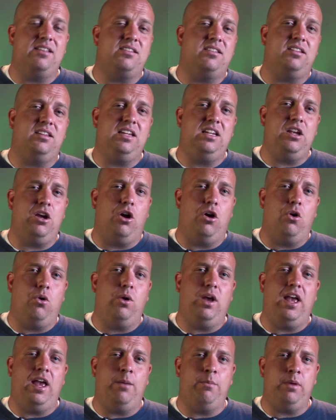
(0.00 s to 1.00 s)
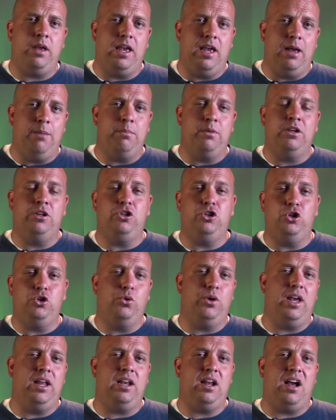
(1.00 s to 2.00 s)

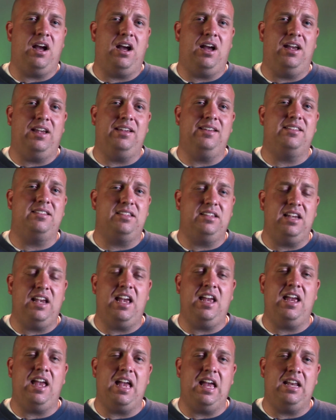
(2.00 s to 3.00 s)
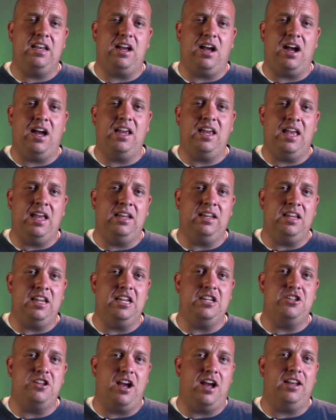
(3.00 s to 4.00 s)

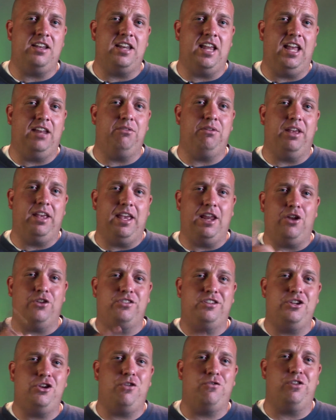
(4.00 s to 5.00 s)
CommuniCanine.net, and I'll see you